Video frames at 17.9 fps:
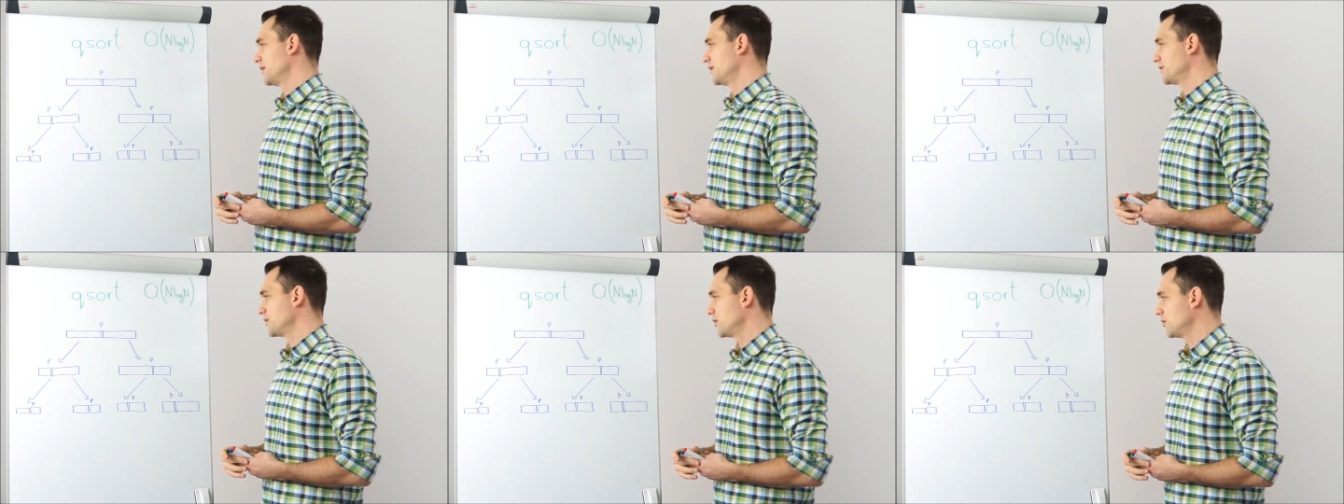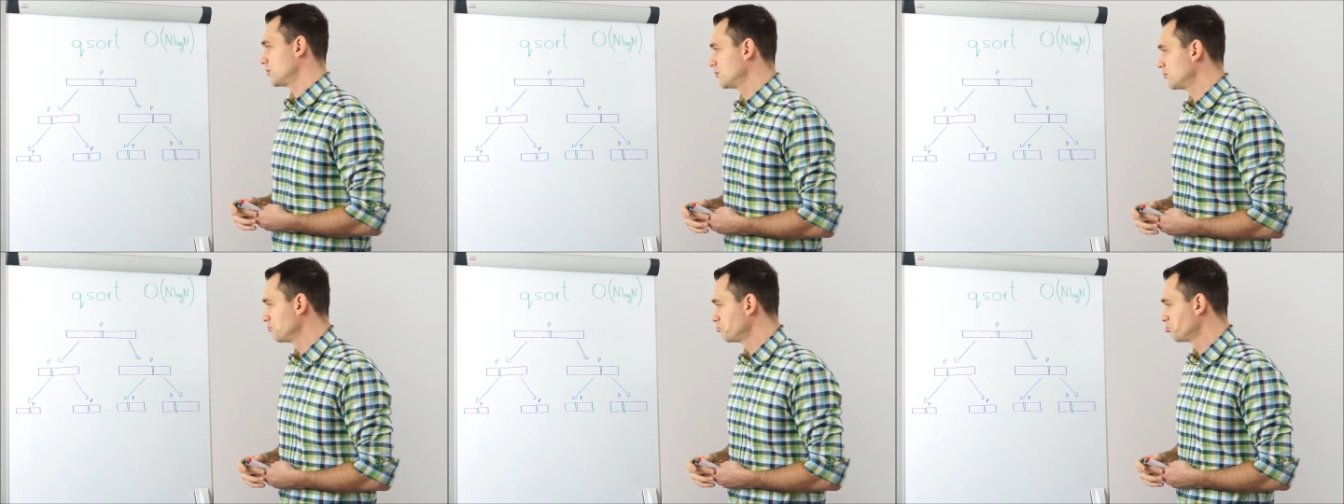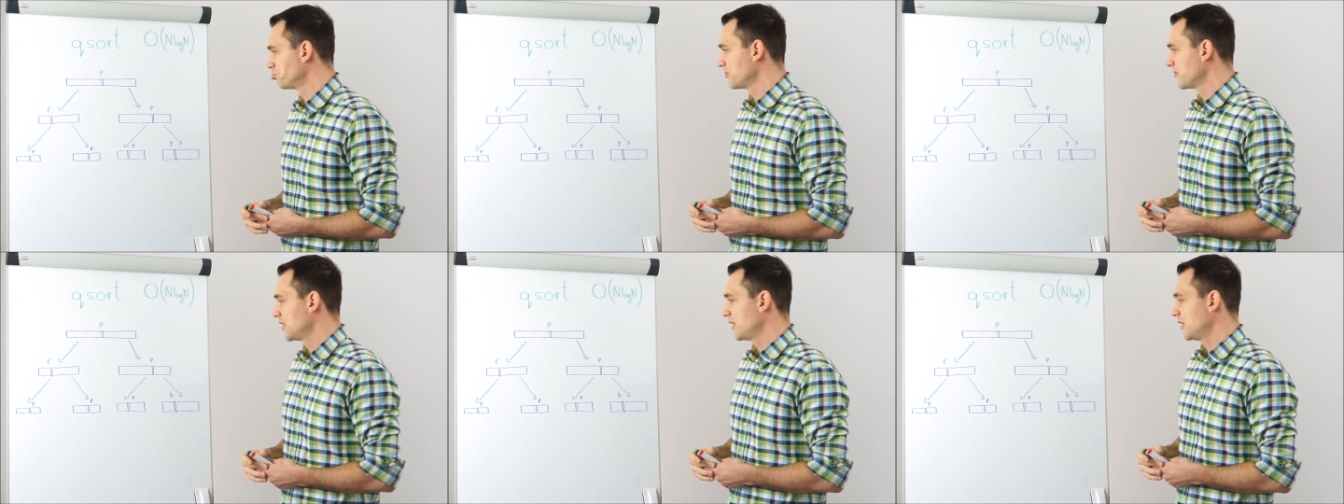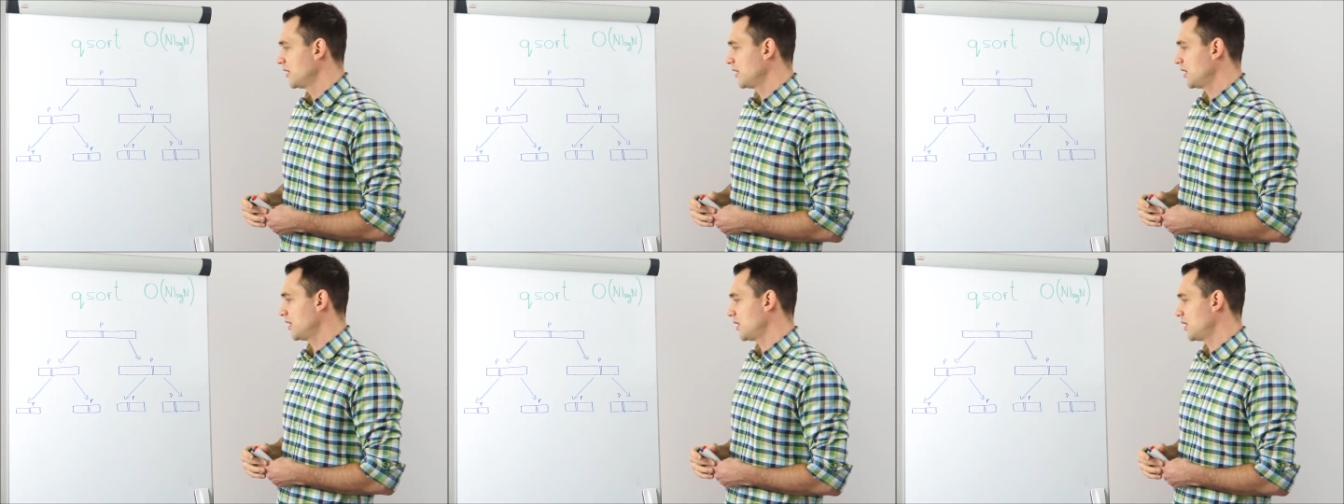So
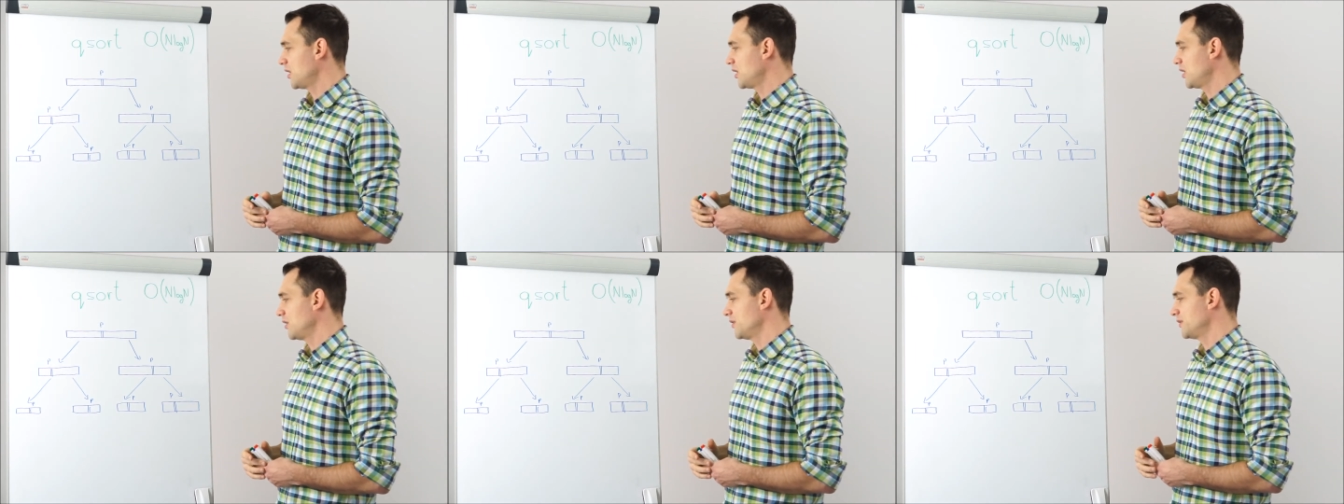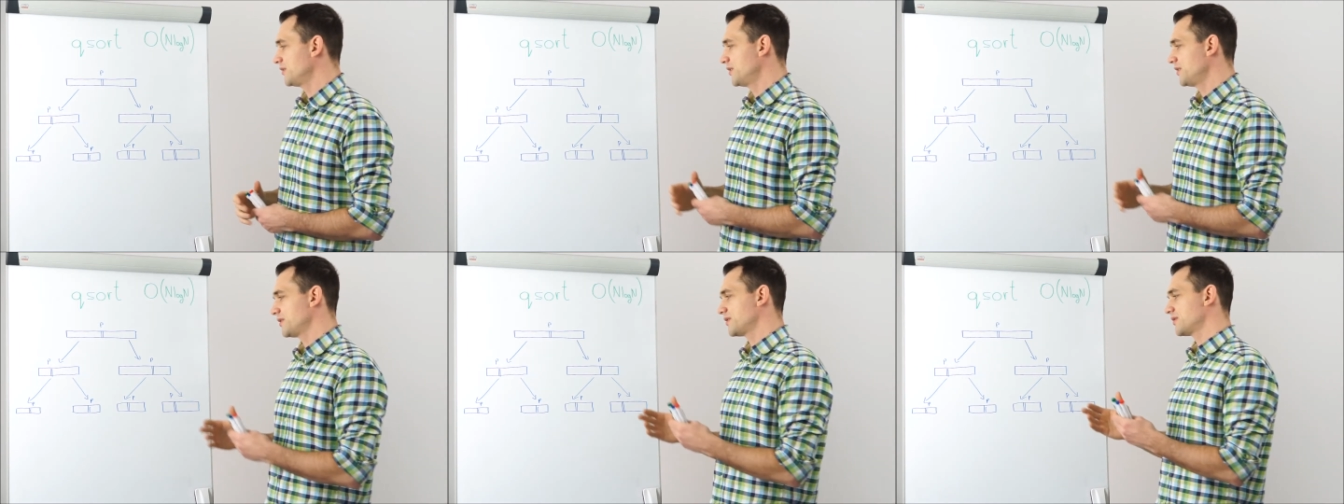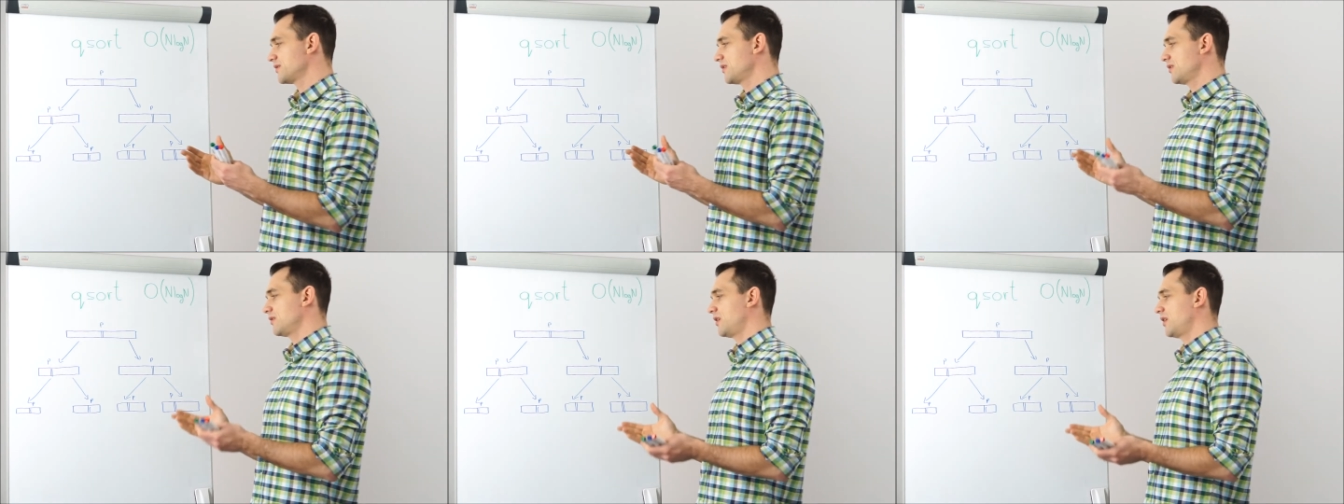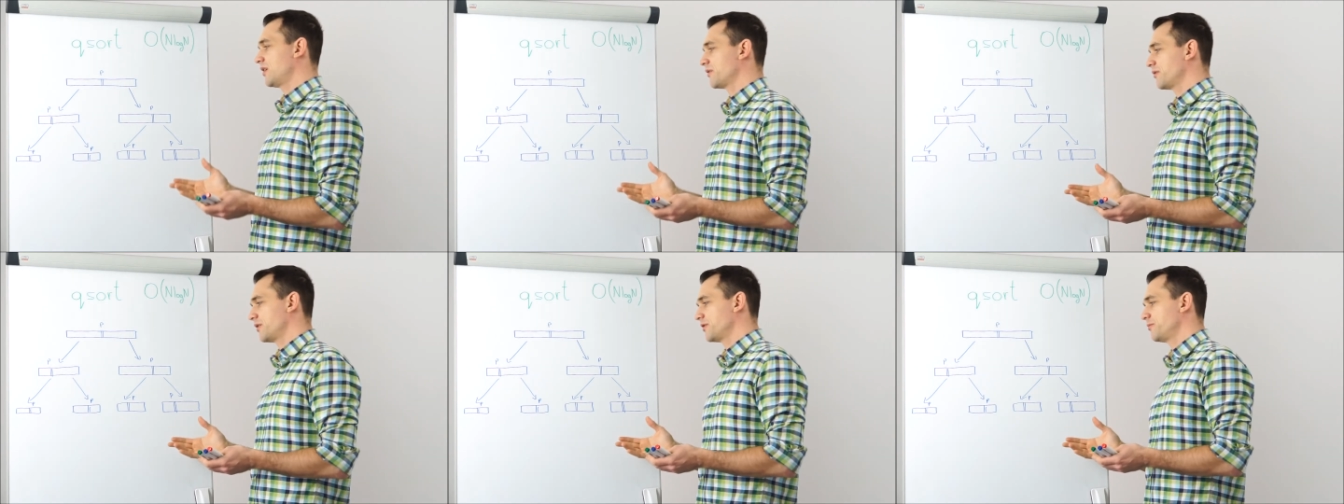in this
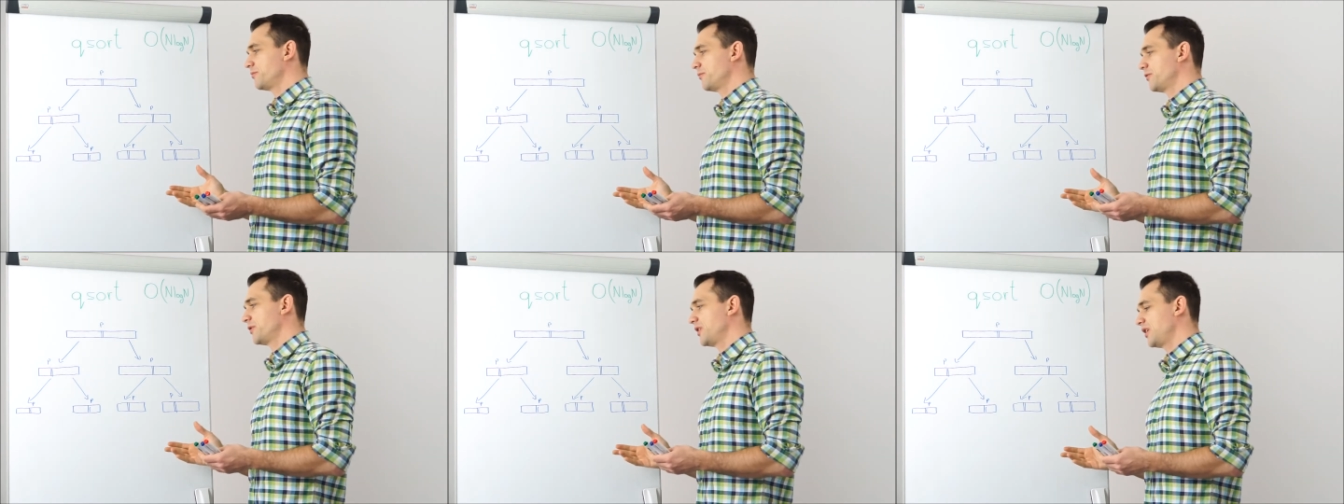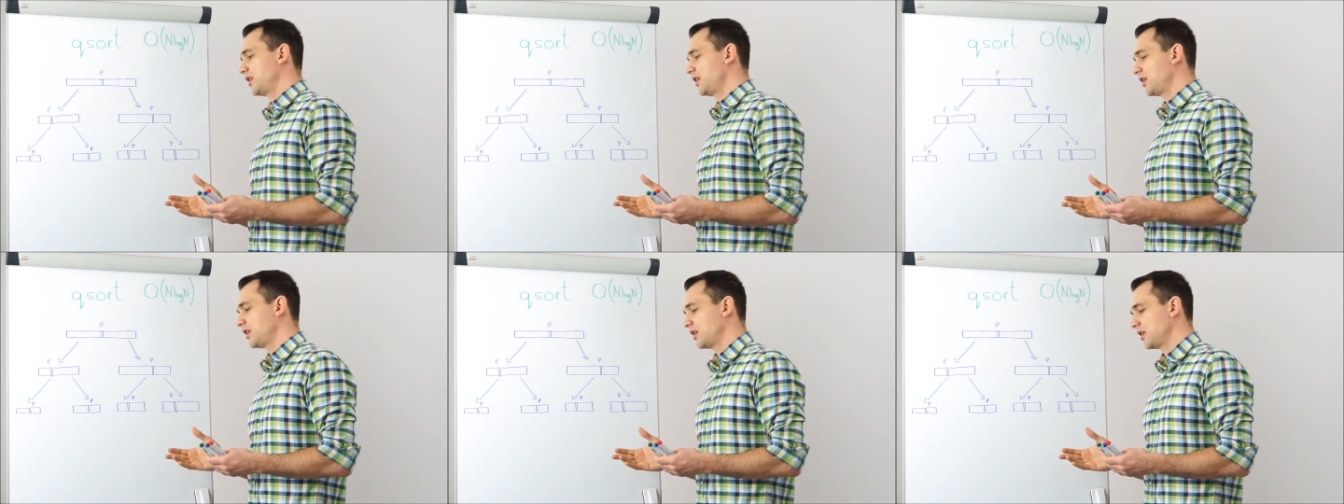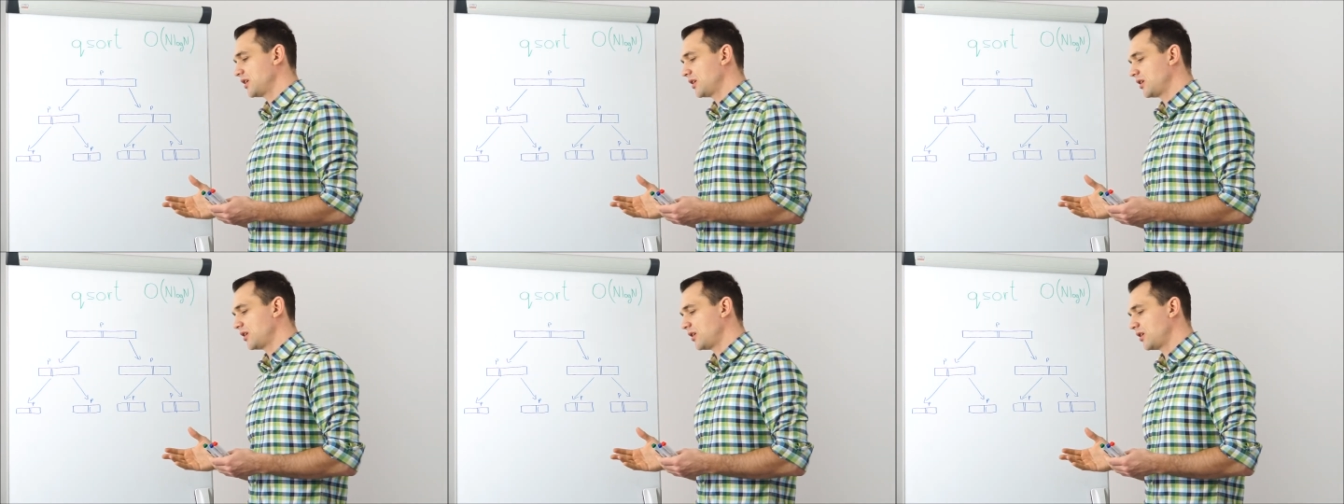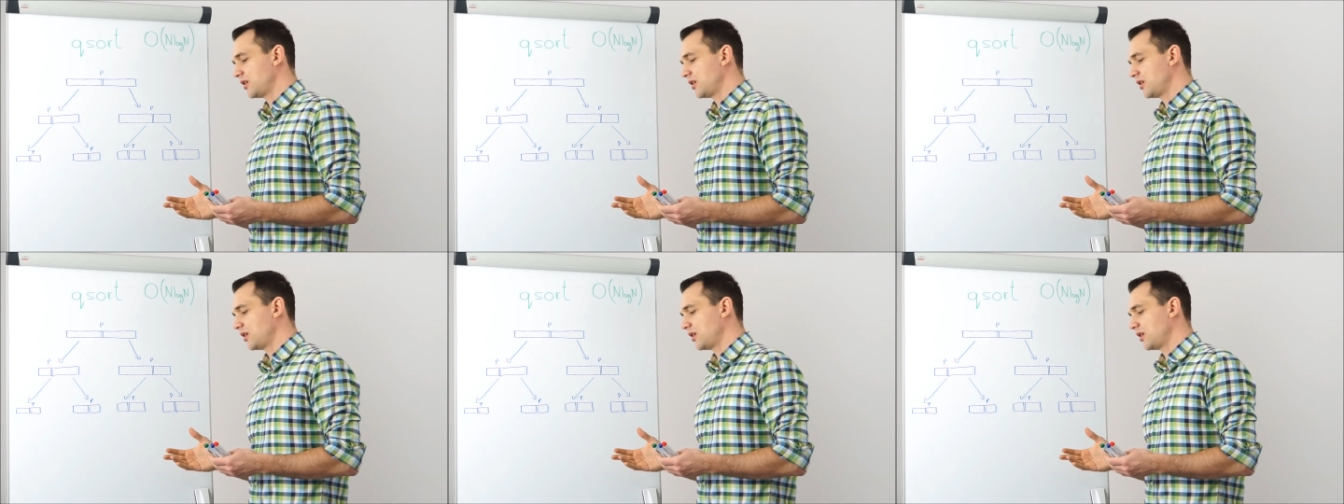algorithm we